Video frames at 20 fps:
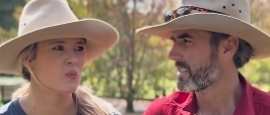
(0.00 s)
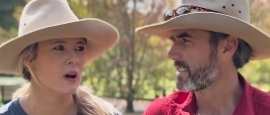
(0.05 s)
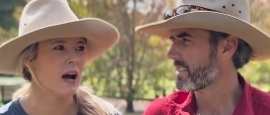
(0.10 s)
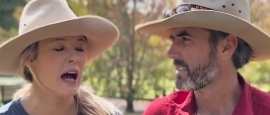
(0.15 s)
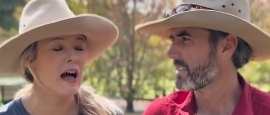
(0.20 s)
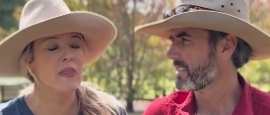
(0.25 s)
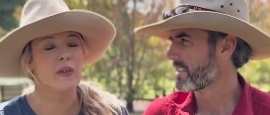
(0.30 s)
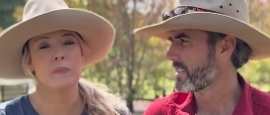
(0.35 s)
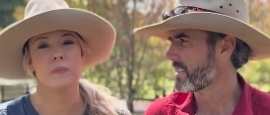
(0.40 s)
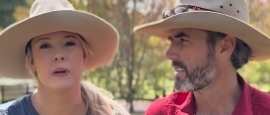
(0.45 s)

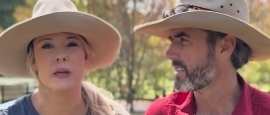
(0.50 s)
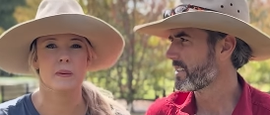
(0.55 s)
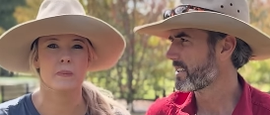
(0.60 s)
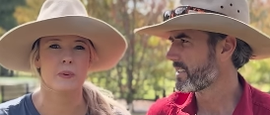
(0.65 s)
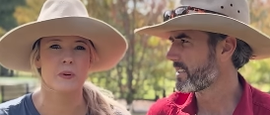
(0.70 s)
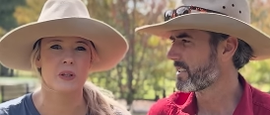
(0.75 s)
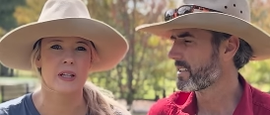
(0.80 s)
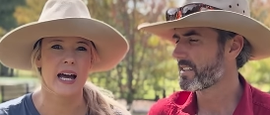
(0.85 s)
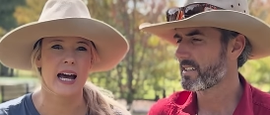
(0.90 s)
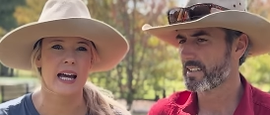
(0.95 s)
Speaker 1: other
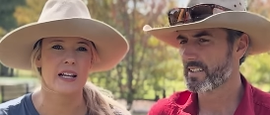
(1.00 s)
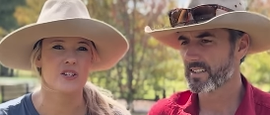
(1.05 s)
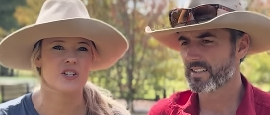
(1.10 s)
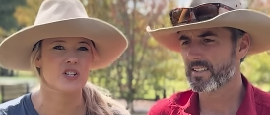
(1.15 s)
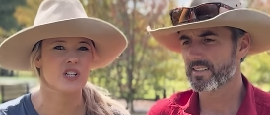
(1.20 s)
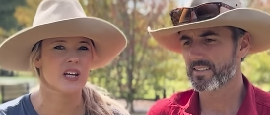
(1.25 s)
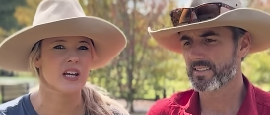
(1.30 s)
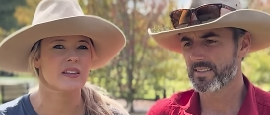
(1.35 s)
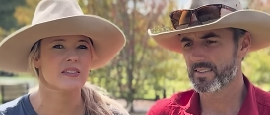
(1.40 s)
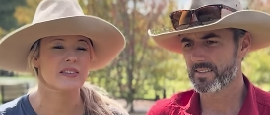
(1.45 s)
people had
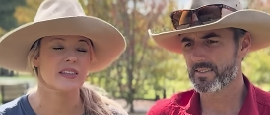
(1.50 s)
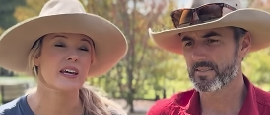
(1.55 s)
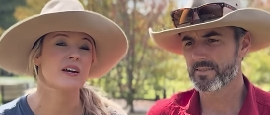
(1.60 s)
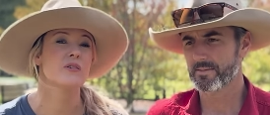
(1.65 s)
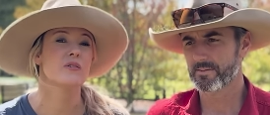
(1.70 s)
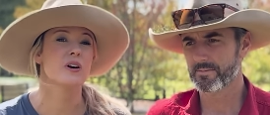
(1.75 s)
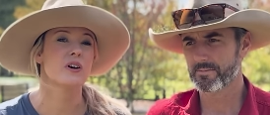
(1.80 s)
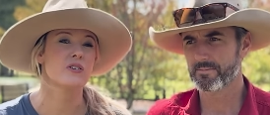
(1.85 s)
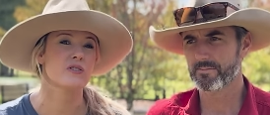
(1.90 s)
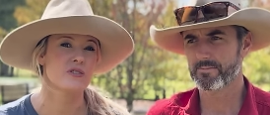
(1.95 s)
shared
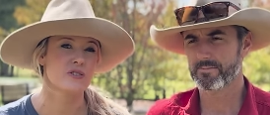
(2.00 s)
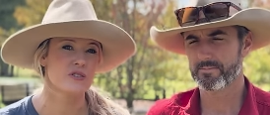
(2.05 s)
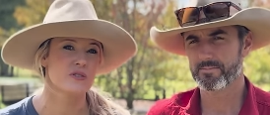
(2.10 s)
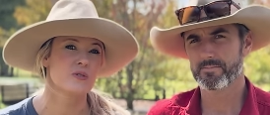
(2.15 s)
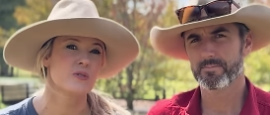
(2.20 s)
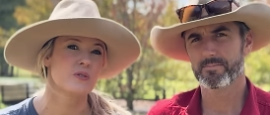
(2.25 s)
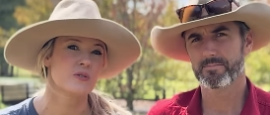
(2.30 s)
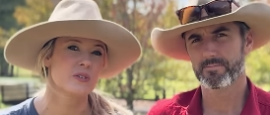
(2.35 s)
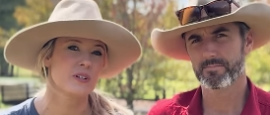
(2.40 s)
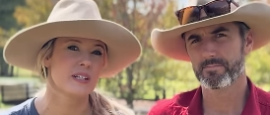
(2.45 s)
their own
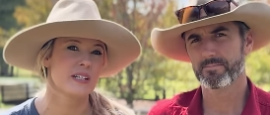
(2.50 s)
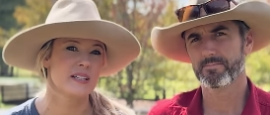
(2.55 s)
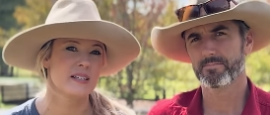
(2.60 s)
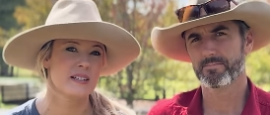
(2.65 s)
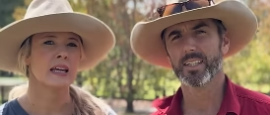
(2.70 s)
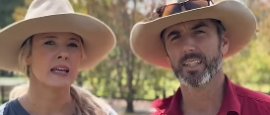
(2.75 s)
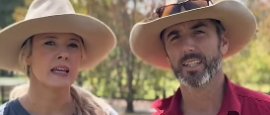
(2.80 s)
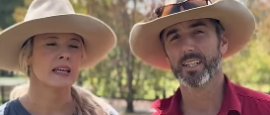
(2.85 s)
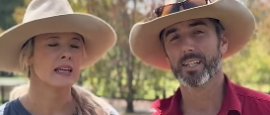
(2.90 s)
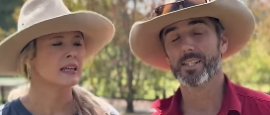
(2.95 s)
stories.
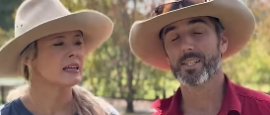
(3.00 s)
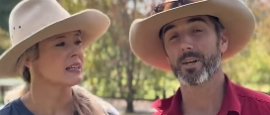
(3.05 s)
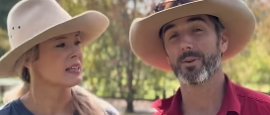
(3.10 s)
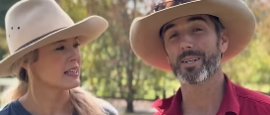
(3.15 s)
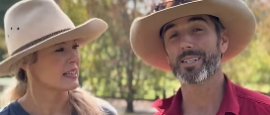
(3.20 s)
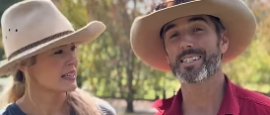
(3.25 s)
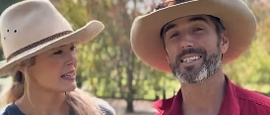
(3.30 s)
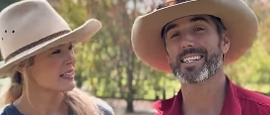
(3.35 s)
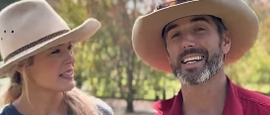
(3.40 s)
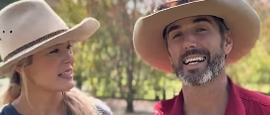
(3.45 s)
Speaker 2: So
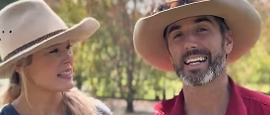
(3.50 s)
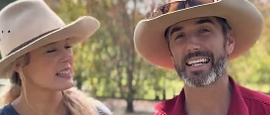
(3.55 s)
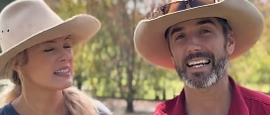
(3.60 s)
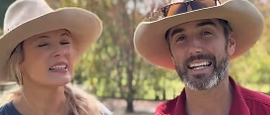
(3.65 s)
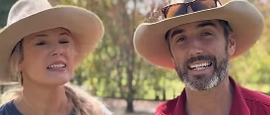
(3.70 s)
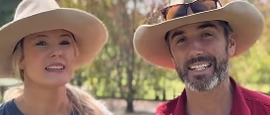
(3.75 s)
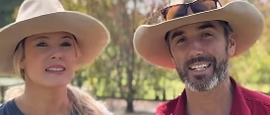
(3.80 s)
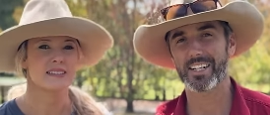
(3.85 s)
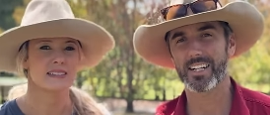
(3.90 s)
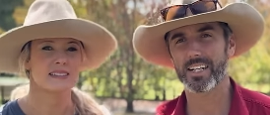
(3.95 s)
on Saturday
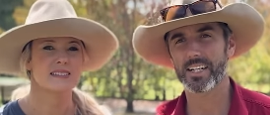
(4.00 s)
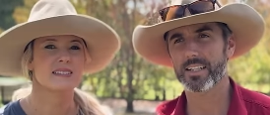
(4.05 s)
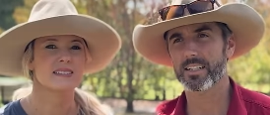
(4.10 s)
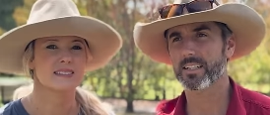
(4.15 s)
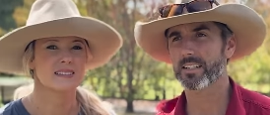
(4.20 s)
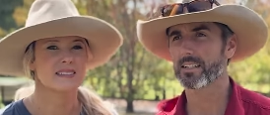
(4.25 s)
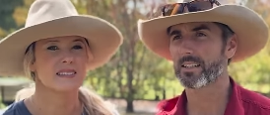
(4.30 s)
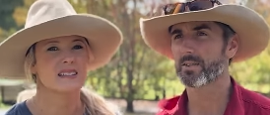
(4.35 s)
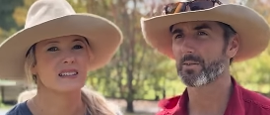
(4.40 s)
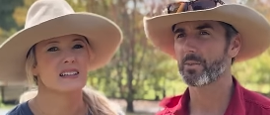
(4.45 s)
night,
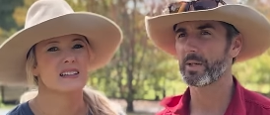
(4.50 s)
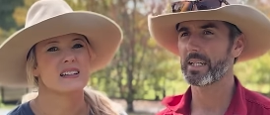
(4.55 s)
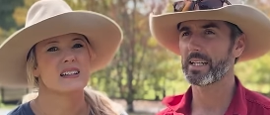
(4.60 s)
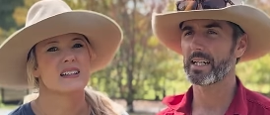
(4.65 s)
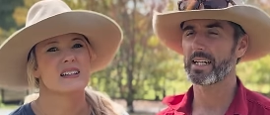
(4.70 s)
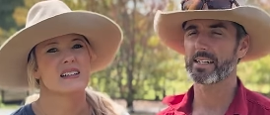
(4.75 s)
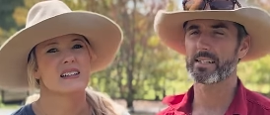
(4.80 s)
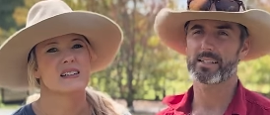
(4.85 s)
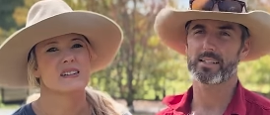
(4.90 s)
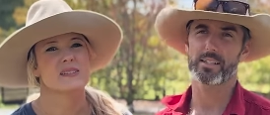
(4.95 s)
we
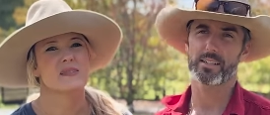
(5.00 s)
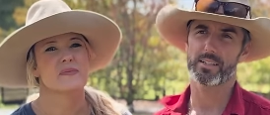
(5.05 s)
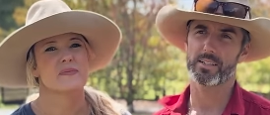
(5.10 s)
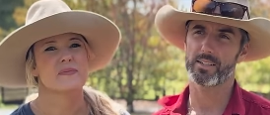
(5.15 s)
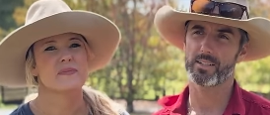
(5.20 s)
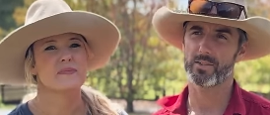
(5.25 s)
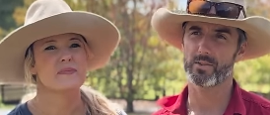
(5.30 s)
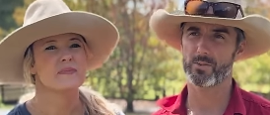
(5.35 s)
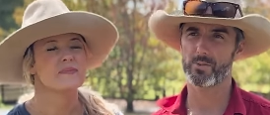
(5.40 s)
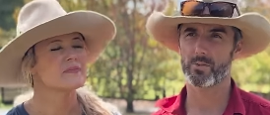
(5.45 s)
had
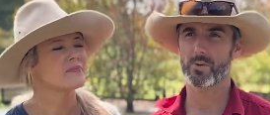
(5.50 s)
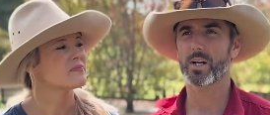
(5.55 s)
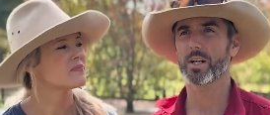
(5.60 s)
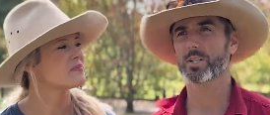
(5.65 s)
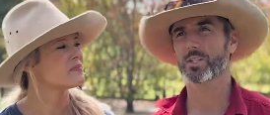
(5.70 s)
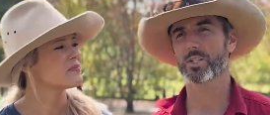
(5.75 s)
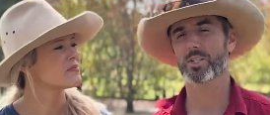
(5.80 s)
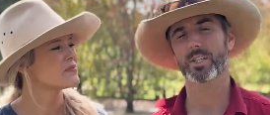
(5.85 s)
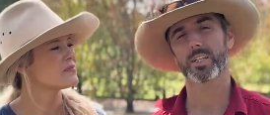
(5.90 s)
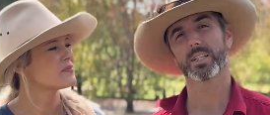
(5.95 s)
to
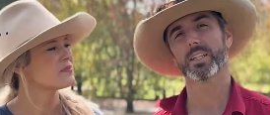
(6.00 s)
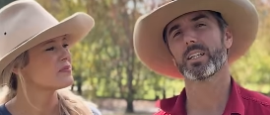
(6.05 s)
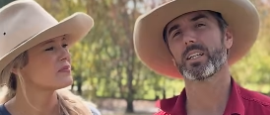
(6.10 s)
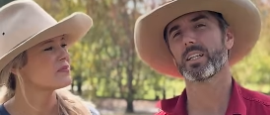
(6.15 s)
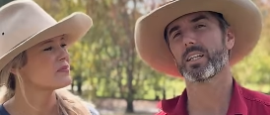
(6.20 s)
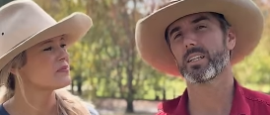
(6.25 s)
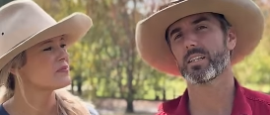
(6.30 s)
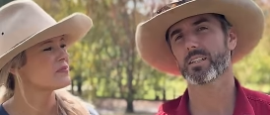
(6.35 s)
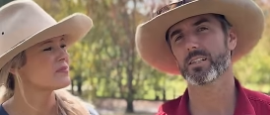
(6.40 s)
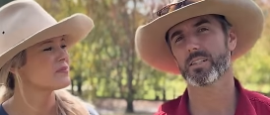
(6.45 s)
rush
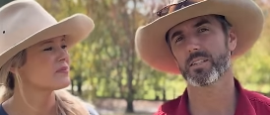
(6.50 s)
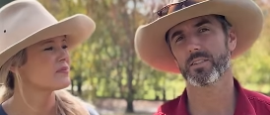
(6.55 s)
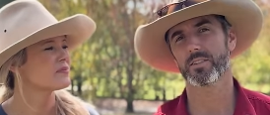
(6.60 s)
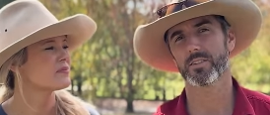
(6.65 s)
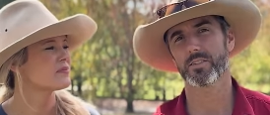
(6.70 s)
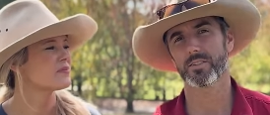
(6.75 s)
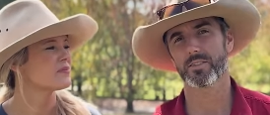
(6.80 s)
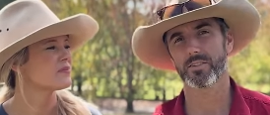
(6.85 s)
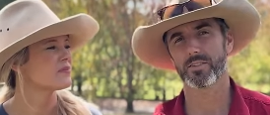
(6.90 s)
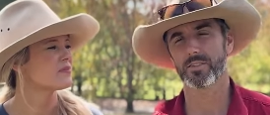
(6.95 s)
Lily
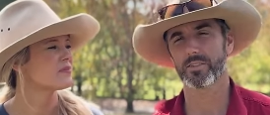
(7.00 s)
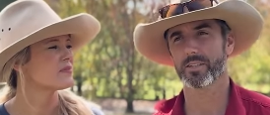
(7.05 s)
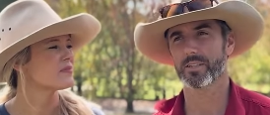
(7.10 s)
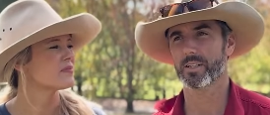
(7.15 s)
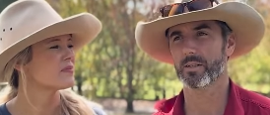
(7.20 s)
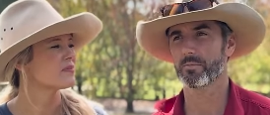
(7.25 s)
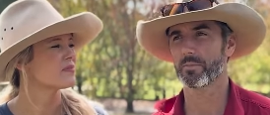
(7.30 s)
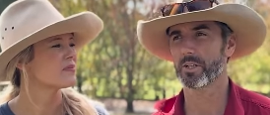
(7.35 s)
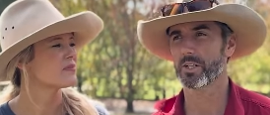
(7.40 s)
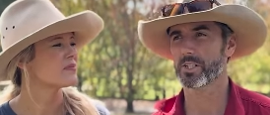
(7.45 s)
to the
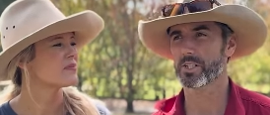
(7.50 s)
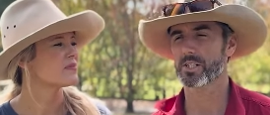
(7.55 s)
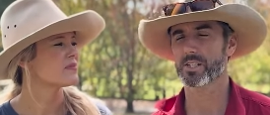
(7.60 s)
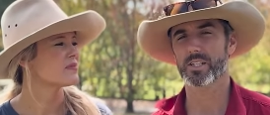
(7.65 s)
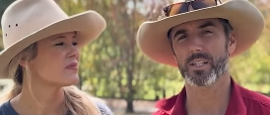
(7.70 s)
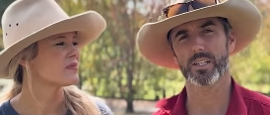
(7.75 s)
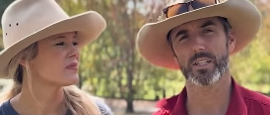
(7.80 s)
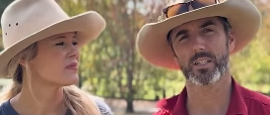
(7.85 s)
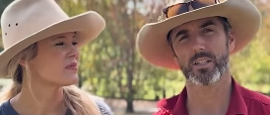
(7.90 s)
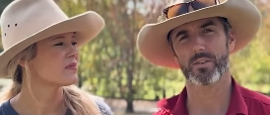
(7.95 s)

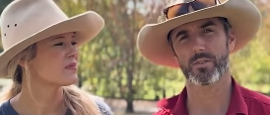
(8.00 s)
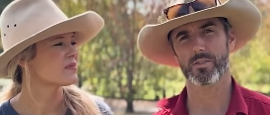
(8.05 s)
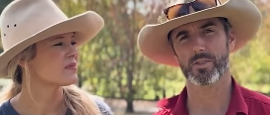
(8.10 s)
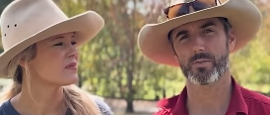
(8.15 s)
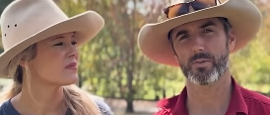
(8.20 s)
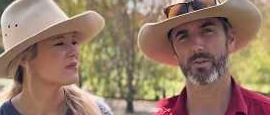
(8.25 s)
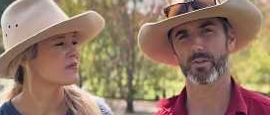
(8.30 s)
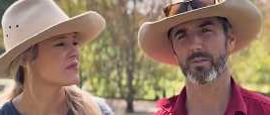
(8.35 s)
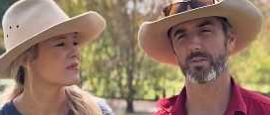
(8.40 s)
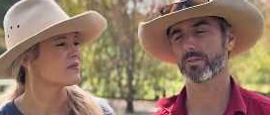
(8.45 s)
emergency
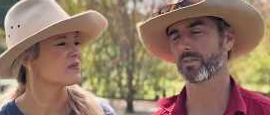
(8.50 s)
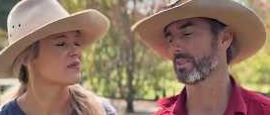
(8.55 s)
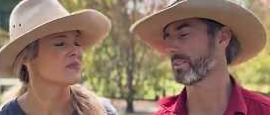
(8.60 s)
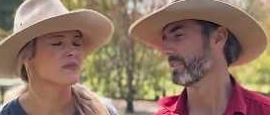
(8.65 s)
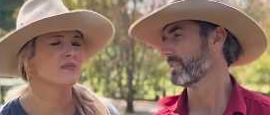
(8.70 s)
hospital